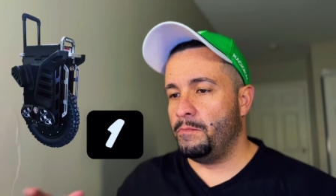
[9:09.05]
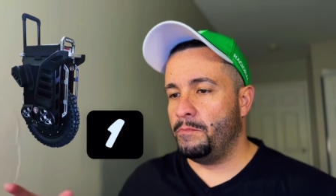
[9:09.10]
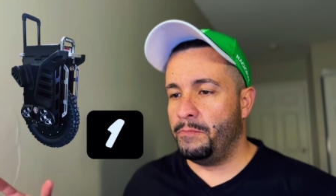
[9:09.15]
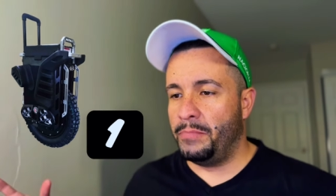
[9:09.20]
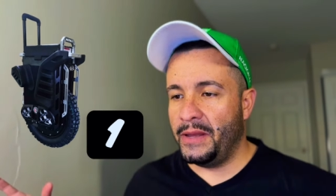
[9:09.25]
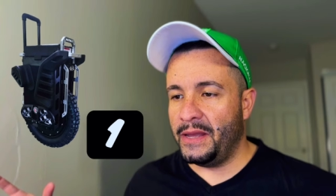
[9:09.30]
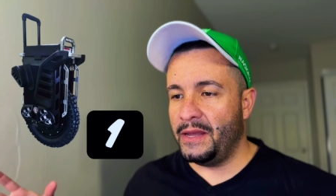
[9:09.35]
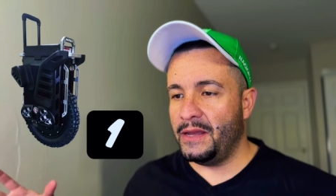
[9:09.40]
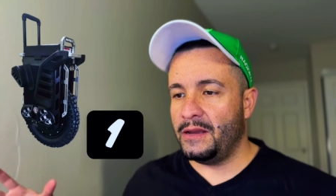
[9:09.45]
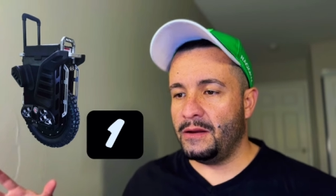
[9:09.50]

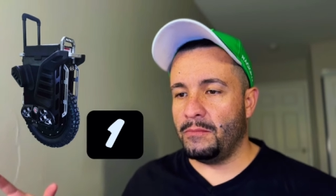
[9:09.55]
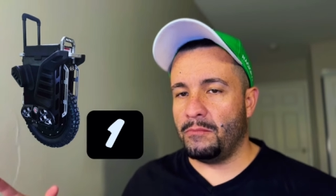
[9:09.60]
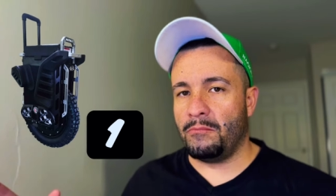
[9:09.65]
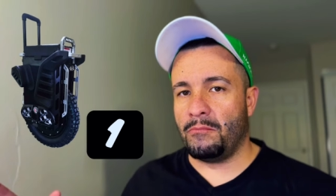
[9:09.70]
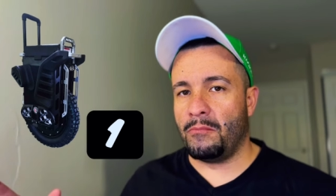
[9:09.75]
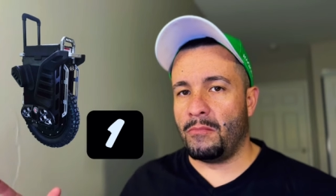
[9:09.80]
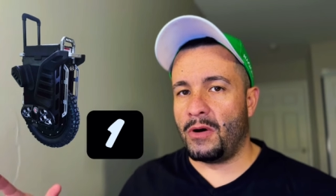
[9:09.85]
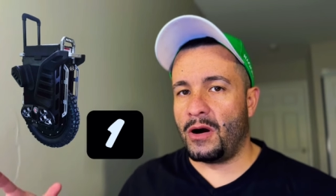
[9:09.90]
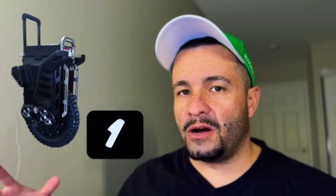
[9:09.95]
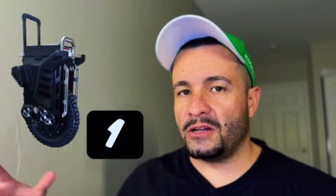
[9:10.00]
big
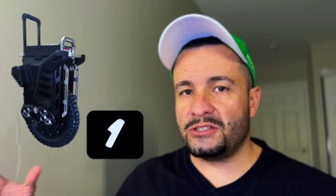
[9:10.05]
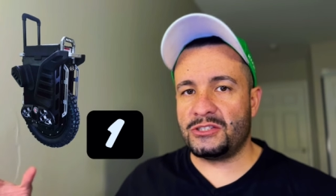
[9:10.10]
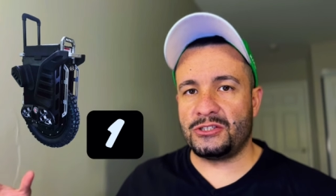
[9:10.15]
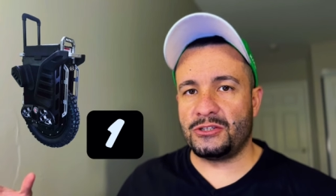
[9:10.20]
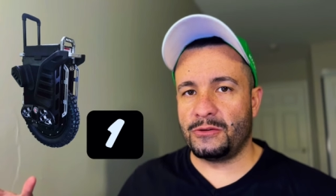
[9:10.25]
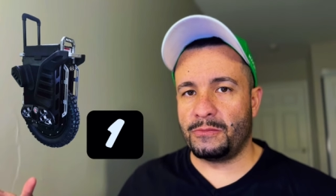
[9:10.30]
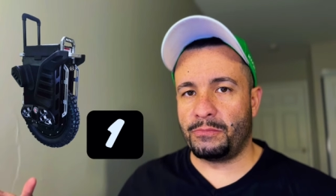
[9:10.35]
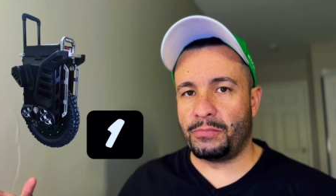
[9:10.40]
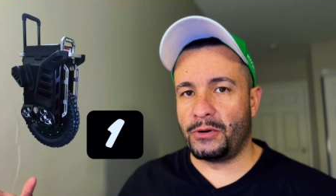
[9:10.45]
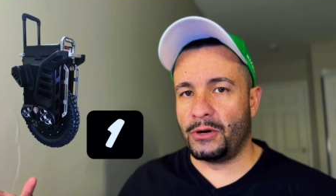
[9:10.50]

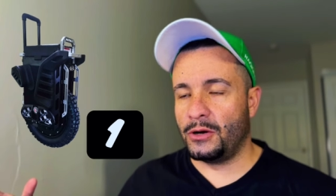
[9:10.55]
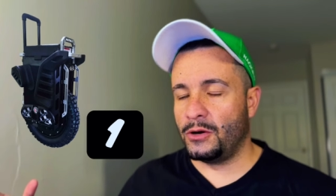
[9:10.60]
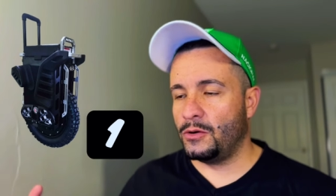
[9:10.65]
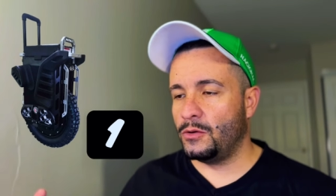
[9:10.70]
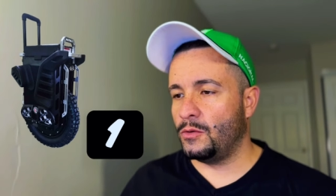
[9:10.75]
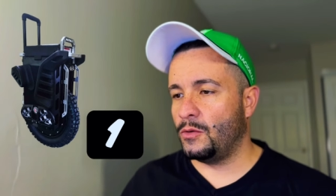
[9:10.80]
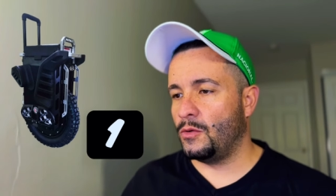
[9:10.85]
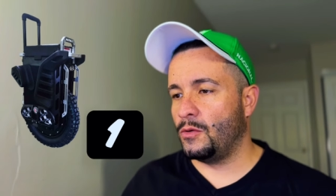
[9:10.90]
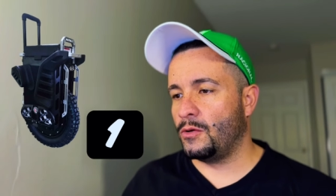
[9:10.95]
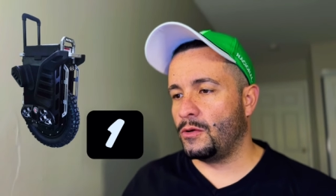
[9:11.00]
Monster Pro
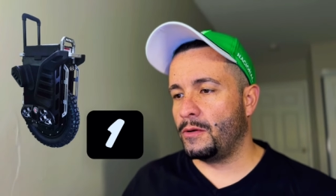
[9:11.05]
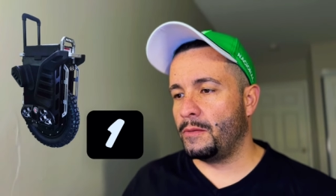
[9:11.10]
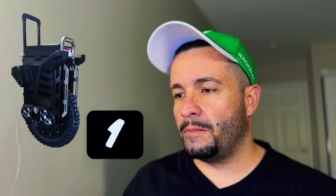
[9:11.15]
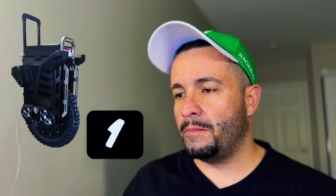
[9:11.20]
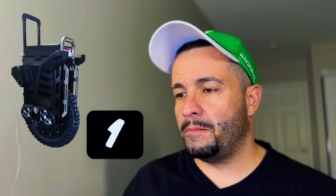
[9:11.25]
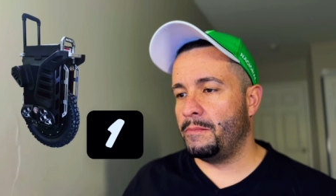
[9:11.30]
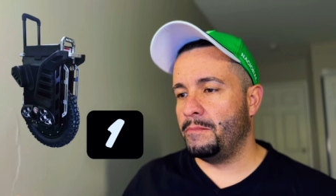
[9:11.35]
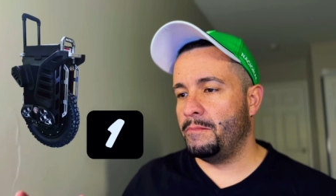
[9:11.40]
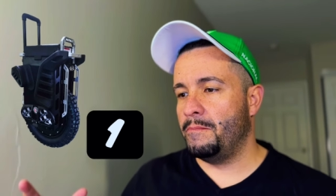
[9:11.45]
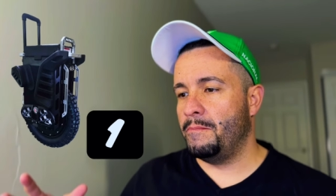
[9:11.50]
or
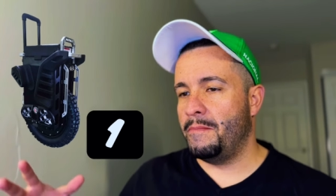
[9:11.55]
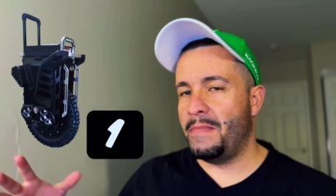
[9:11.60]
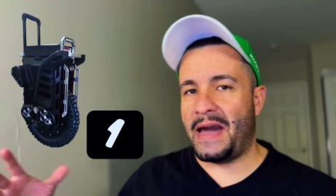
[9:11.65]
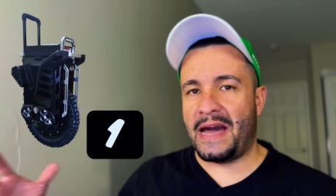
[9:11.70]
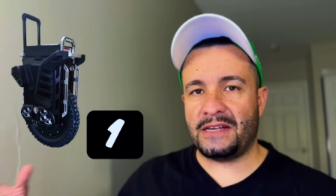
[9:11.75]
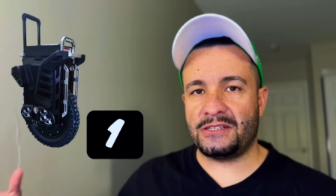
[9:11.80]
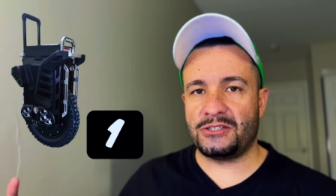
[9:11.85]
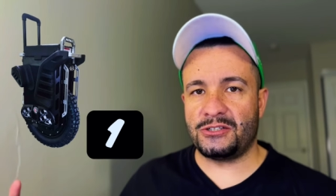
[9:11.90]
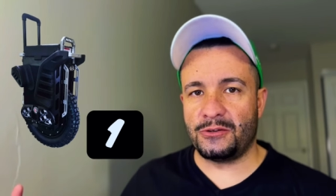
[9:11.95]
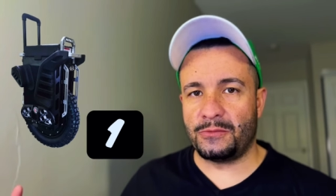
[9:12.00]

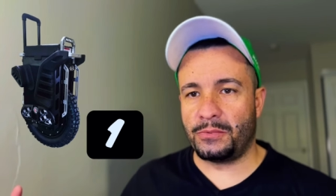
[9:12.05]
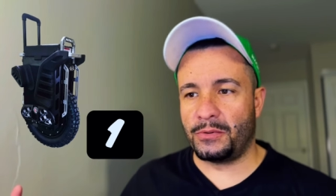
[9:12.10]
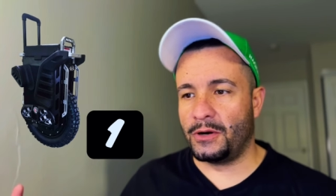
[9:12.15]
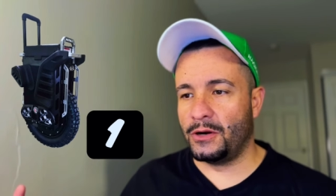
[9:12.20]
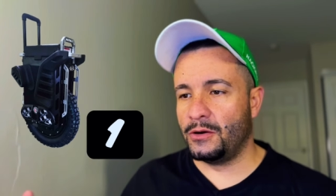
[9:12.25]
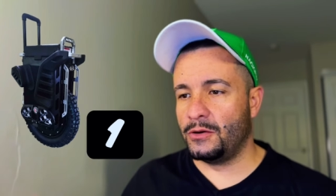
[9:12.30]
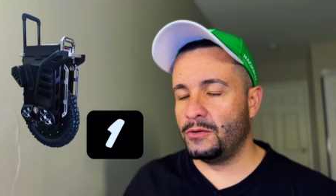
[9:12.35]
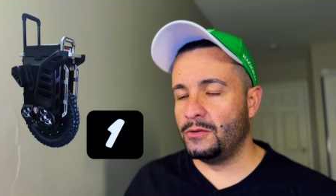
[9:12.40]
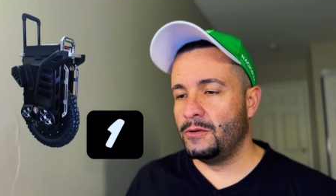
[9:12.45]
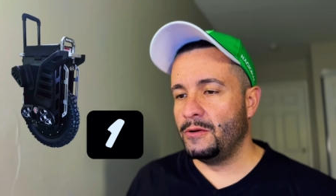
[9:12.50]
Master
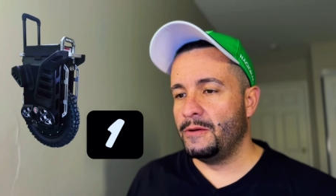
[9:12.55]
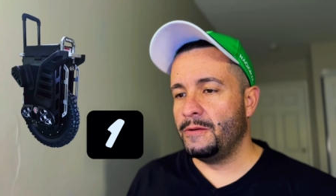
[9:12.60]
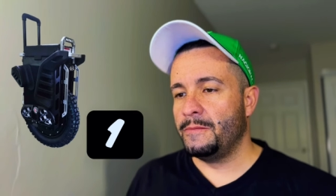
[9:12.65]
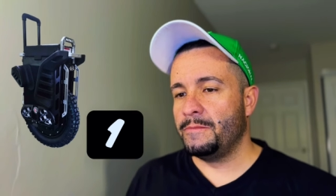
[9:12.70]
Pro,